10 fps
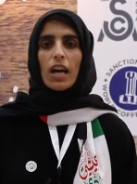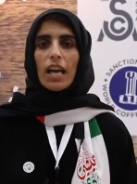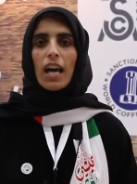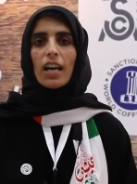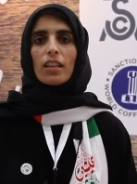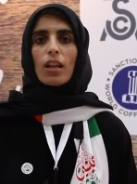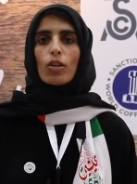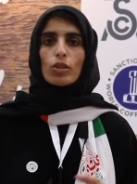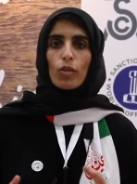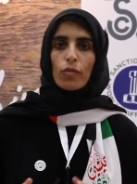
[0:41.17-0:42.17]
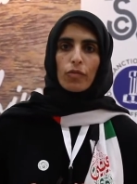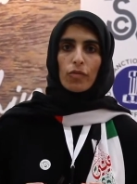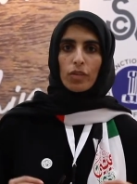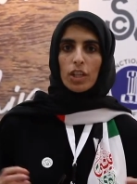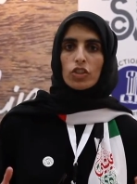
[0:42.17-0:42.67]
I had a lot of
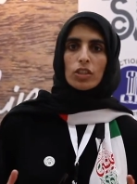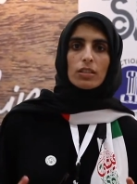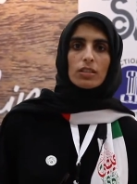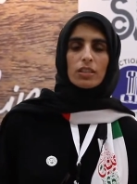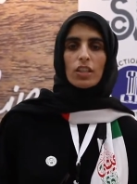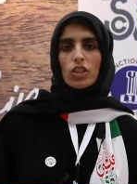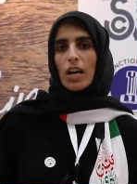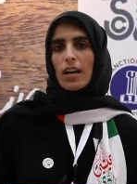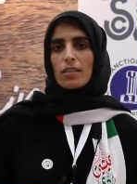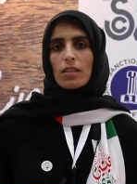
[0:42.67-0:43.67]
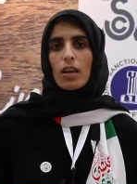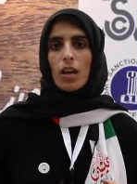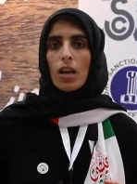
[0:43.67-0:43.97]
region, such as